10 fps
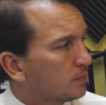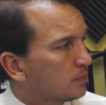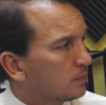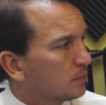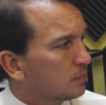
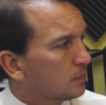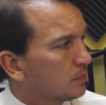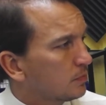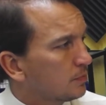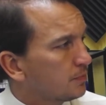
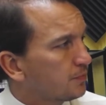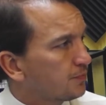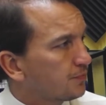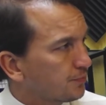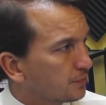
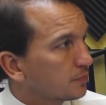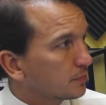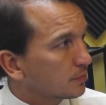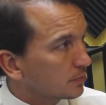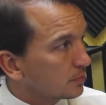
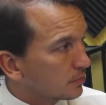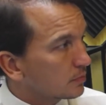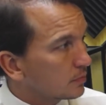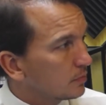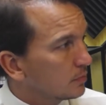
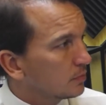This person isn't speaking.